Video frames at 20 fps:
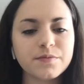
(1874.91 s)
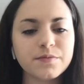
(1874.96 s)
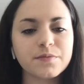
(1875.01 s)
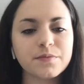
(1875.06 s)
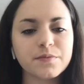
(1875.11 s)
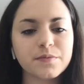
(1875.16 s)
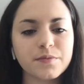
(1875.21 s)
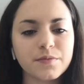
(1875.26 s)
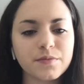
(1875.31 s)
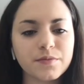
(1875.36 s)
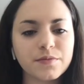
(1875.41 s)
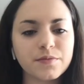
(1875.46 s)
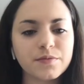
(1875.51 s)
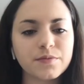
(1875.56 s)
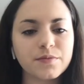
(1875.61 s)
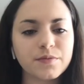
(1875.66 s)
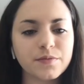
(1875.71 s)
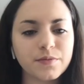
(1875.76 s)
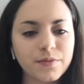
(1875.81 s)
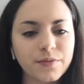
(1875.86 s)
So I'm
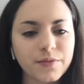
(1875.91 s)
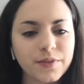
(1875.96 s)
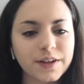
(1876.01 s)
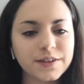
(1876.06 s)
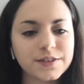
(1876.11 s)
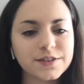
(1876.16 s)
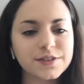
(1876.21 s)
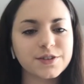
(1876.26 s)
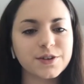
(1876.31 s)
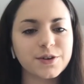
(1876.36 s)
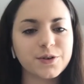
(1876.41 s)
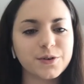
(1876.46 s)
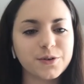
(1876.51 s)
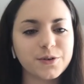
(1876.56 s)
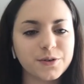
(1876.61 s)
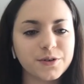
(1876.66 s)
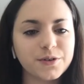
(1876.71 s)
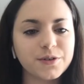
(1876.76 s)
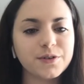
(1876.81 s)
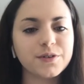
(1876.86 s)
staying busy with
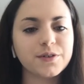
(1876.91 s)
that.